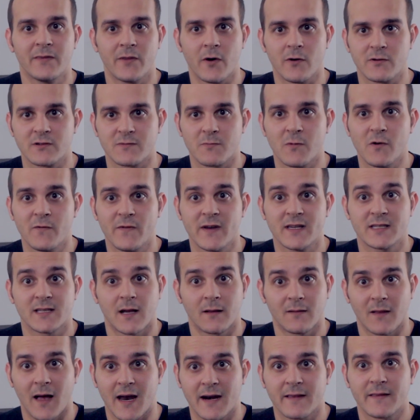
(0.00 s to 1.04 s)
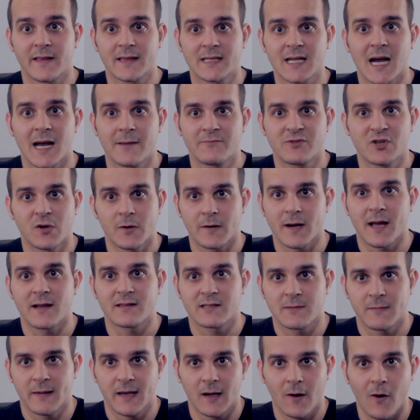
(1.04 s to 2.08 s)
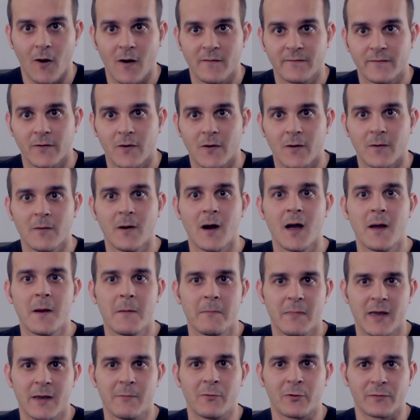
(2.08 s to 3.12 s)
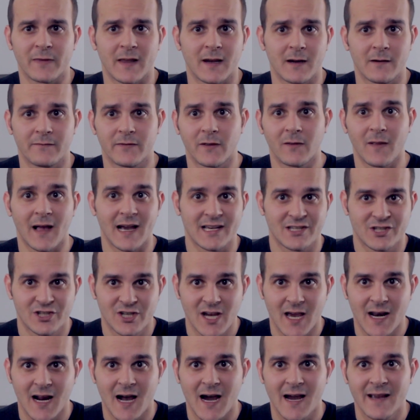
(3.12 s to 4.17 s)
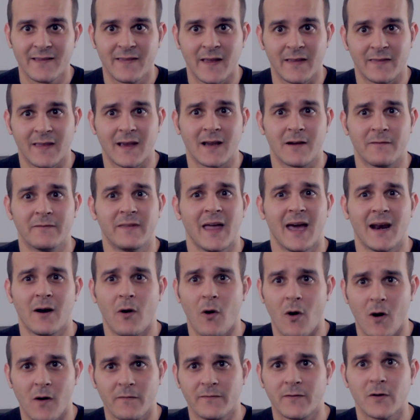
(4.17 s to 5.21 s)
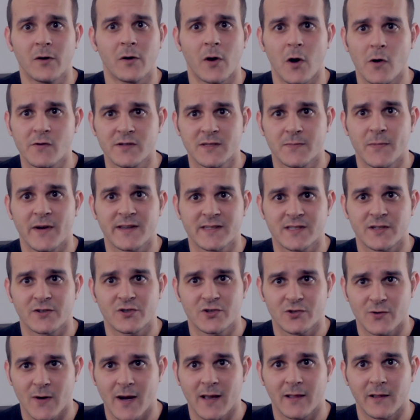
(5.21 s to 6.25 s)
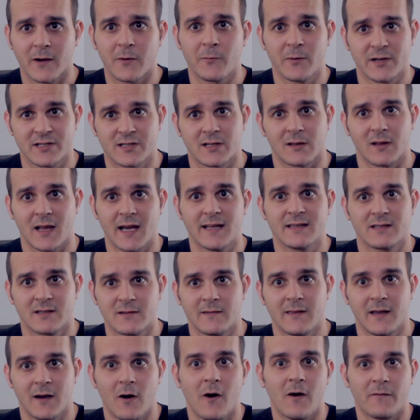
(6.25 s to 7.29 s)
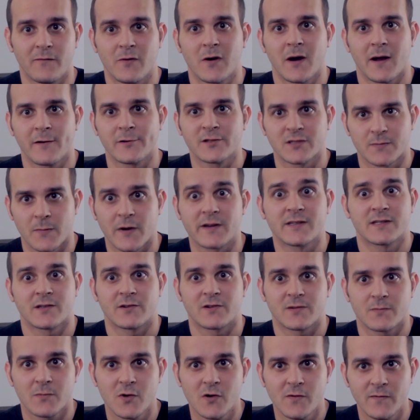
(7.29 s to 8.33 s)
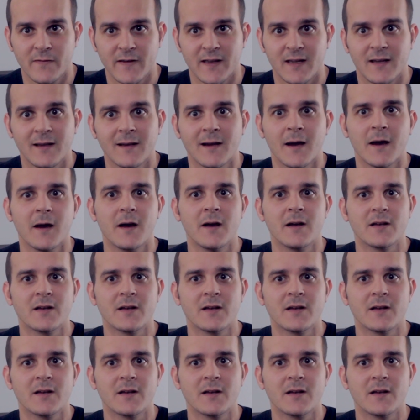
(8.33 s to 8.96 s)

Those movies a lot of the time turn out to be awful. People think of The Last Jedi, they think of that awful Ghostbusters trailer which led to the awful Ghostbusters movie.